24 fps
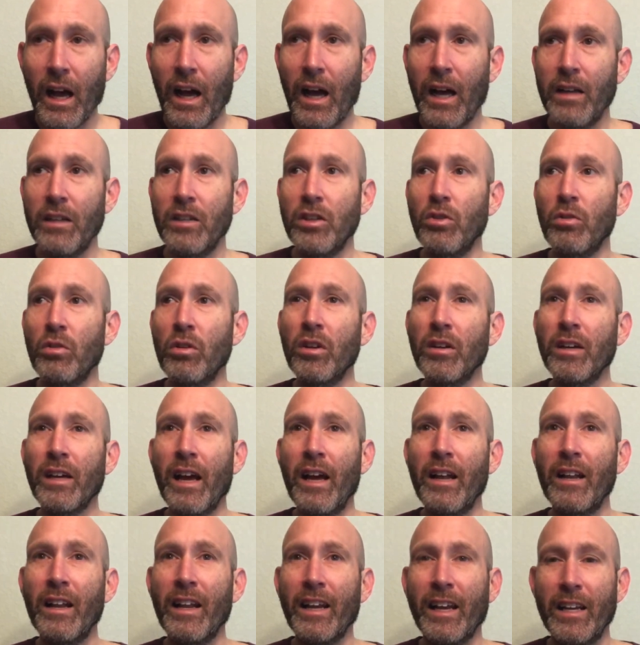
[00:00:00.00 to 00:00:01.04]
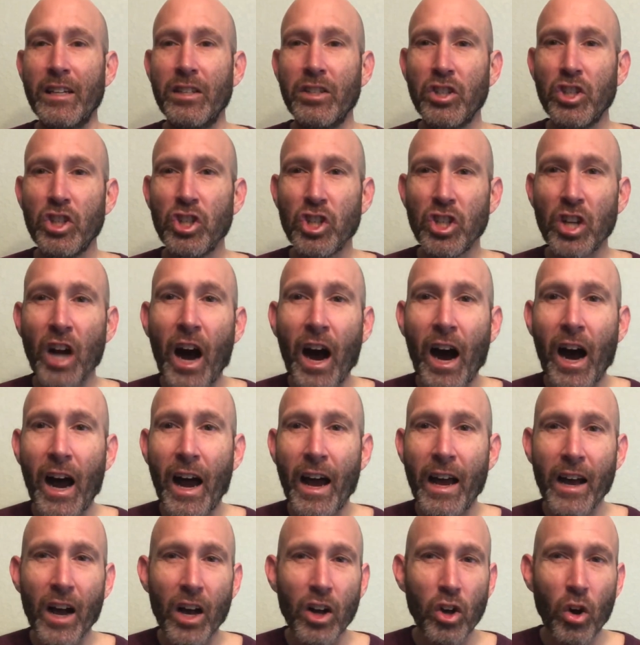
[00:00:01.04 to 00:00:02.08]
And you look at like a
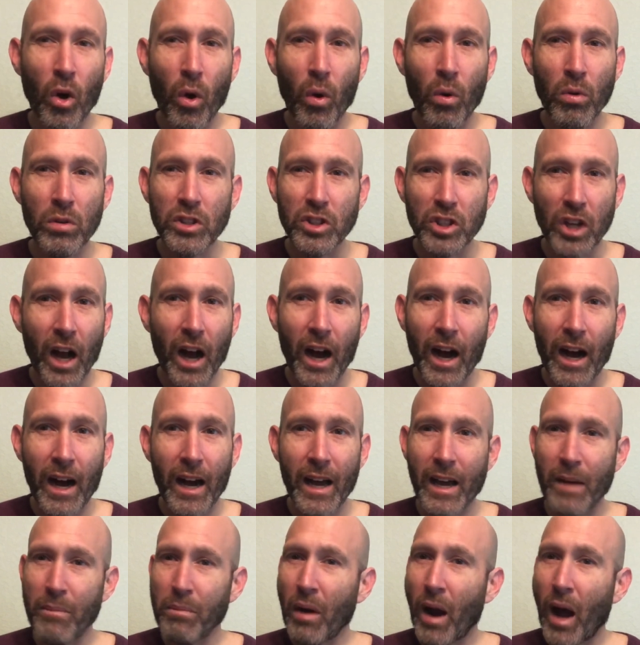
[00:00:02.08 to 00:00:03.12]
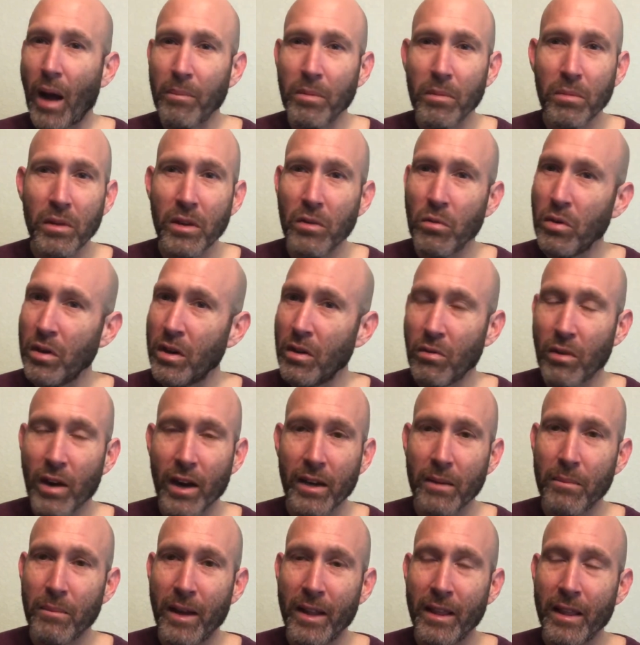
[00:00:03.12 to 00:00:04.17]
chai, a cold chai, I probably wouldn't
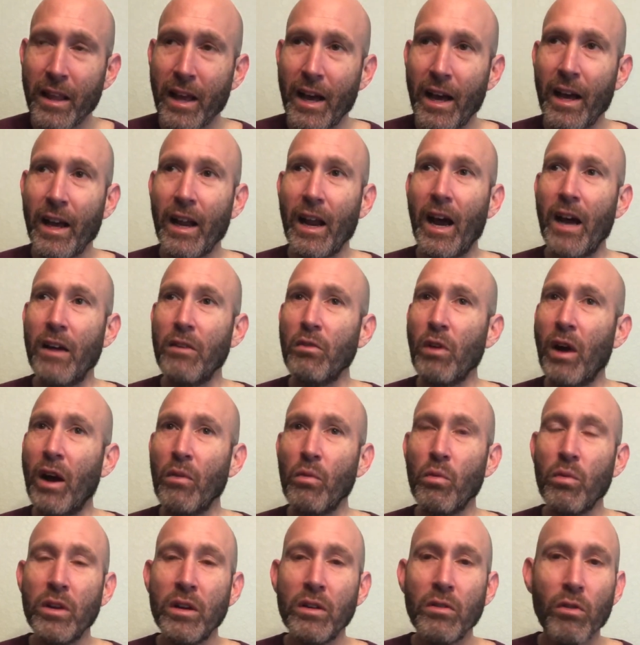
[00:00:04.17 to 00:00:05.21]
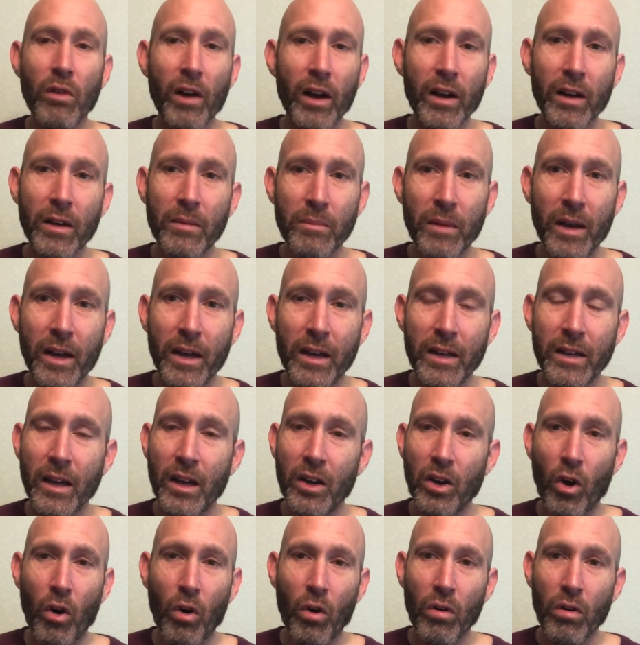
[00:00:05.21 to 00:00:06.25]
recommend that. I wouldn't recommend
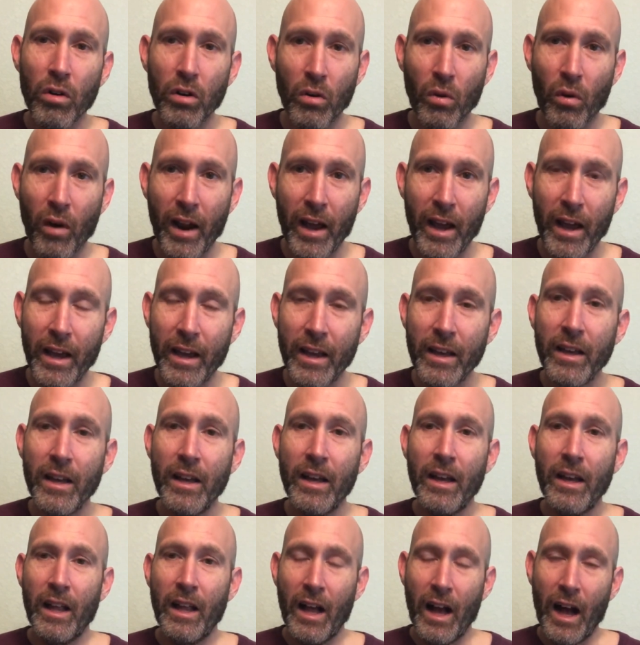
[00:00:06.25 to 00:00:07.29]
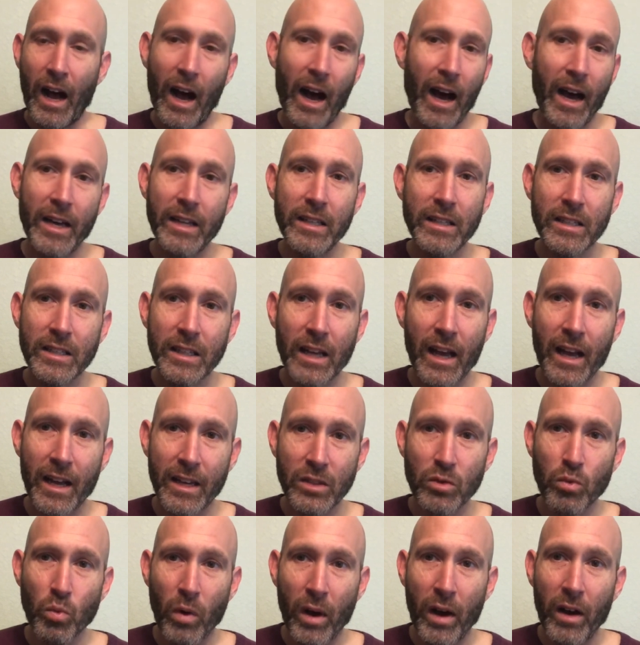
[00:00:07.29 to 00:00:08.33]
an Earl Grey iced
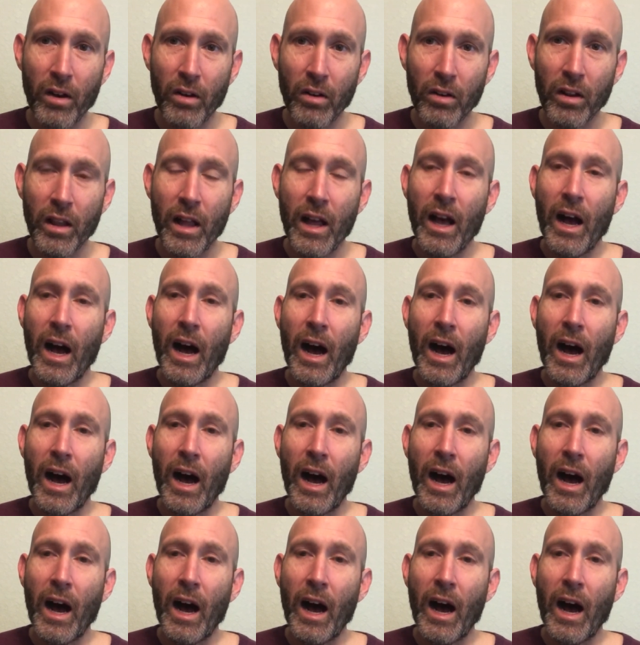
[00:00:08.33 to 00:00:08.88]
as well.